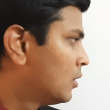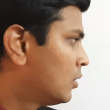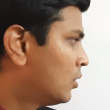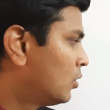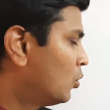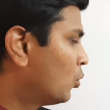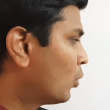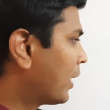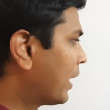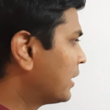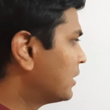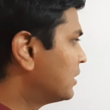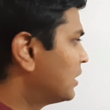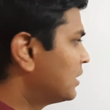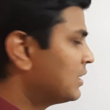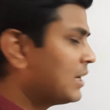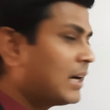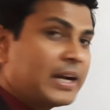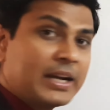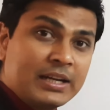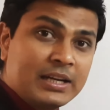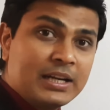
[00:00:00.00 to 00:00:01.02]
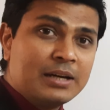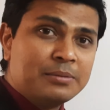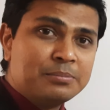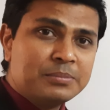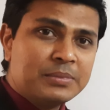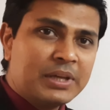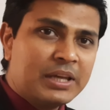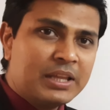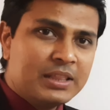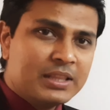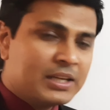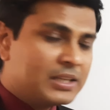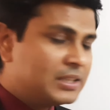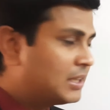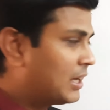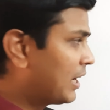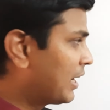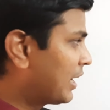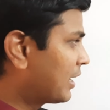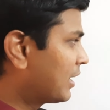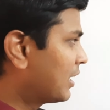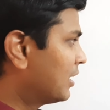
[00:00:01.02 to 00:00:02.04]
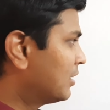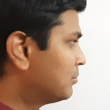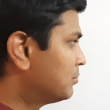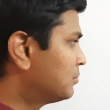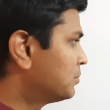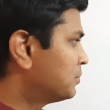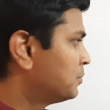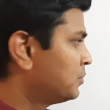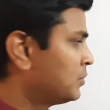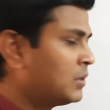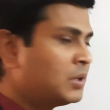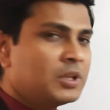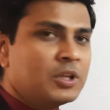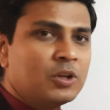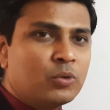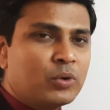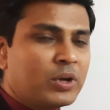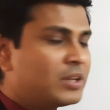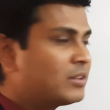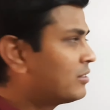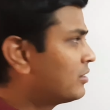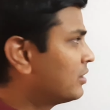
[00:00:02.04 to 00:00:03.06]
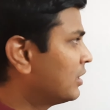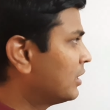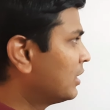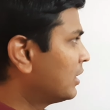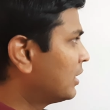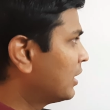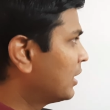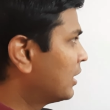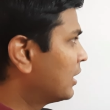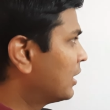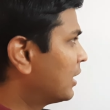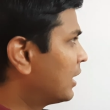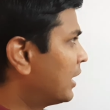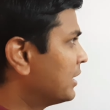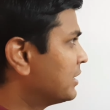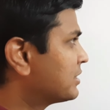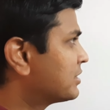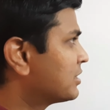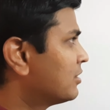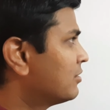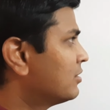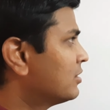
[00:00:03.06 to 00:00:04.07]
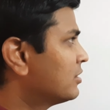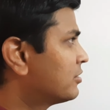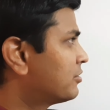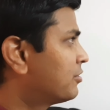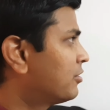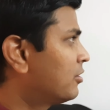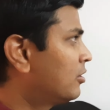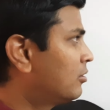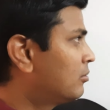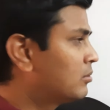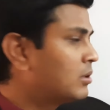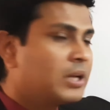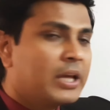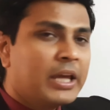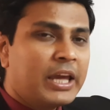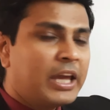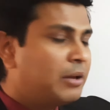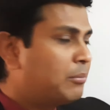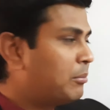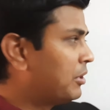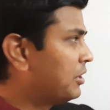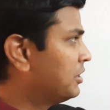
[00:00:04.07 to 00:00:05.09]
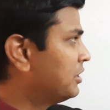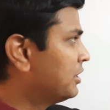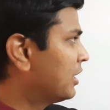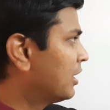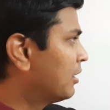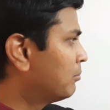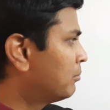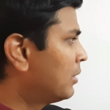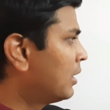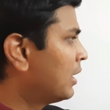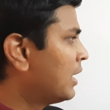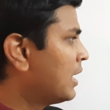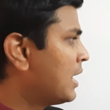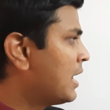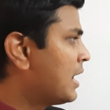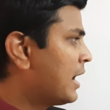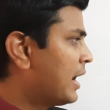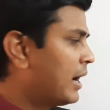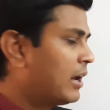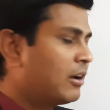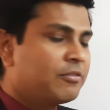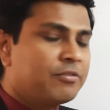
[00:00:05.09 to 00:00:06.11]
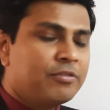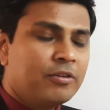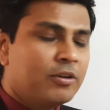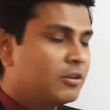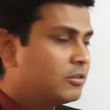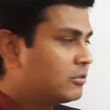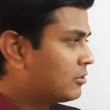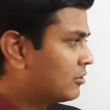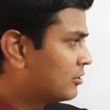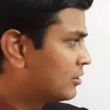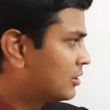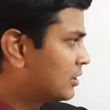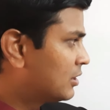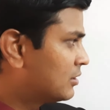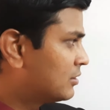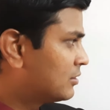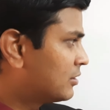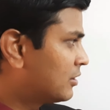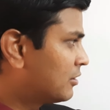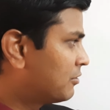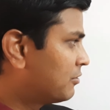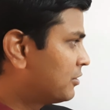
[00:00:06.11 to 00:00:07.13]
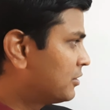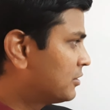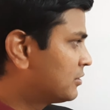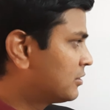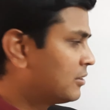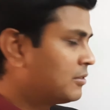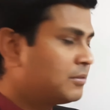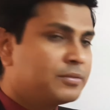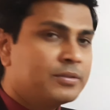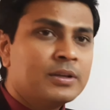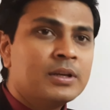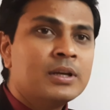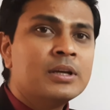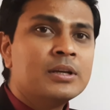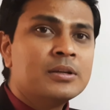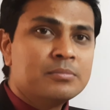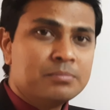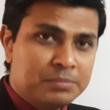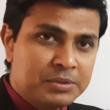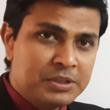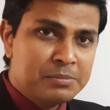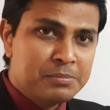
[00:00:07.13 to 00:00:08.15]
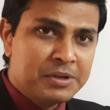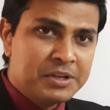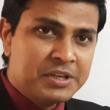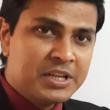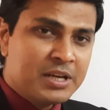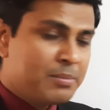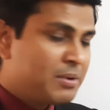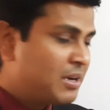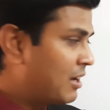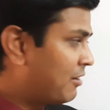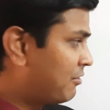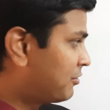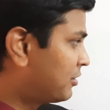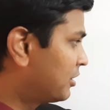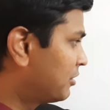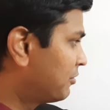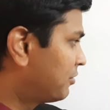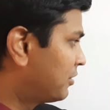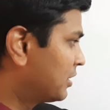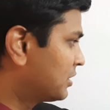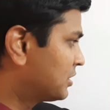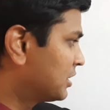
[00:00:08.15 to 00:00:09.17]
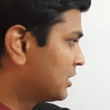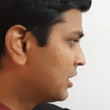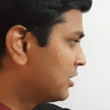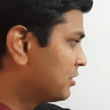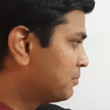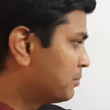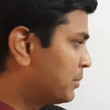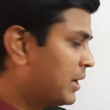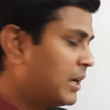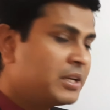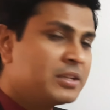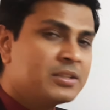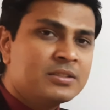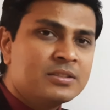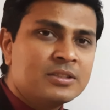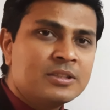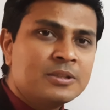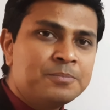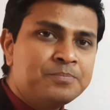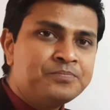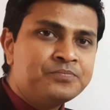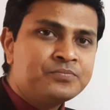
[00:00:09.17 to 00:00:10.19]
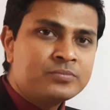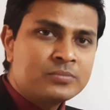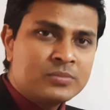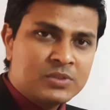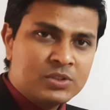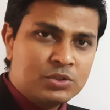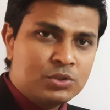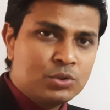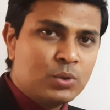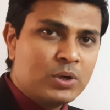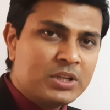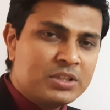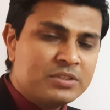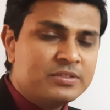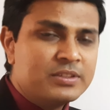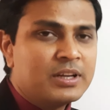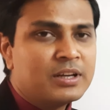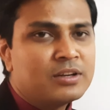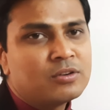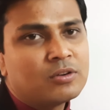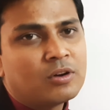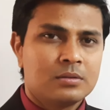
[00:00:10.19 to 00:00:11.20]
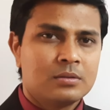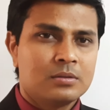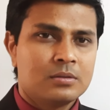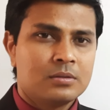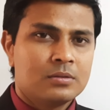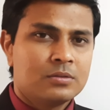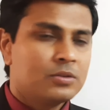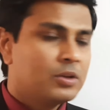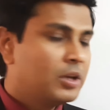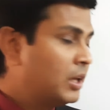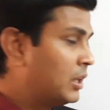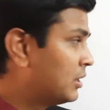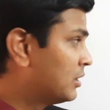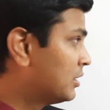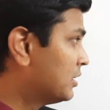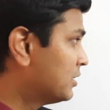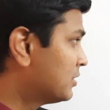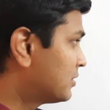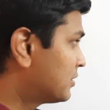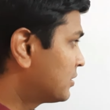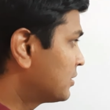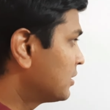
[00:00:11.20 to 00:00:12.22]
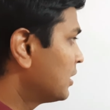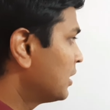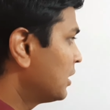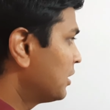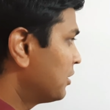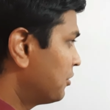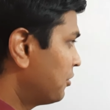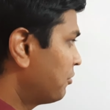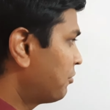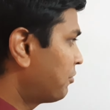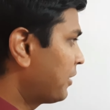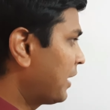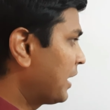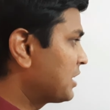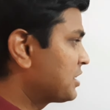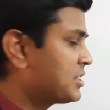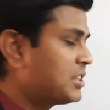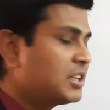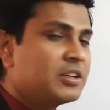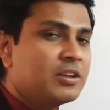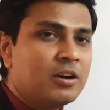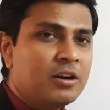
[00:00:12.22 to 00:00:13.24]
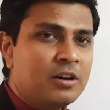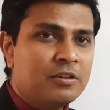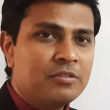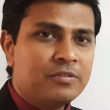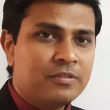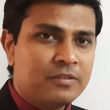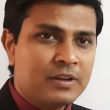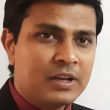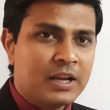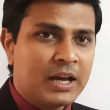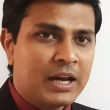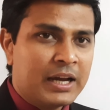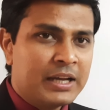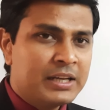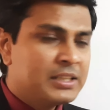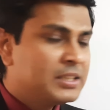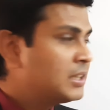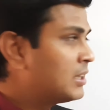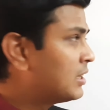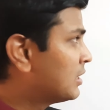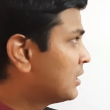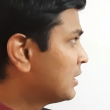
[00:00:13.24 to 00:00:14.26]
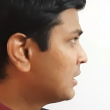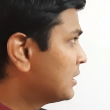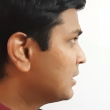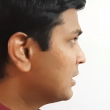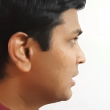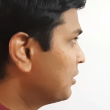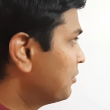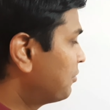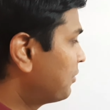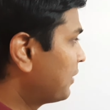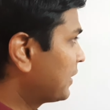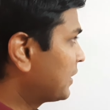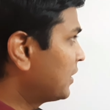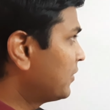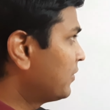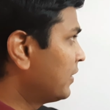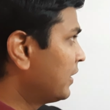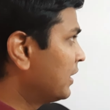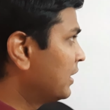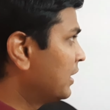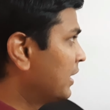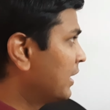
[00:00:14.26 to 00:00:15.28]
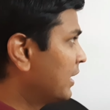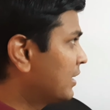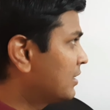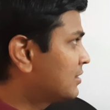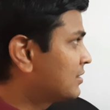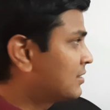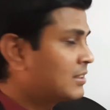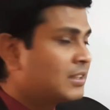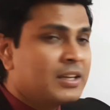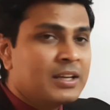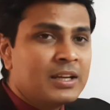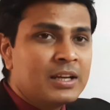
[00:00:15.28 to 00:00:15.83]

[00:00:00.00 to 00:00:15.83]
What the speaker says: Look at the diagram. In the diagram, you can see here light travels from A medium and falls on the surface of B medium, and after refraction it bends towards the normal. So in this refraction of light, the refractive index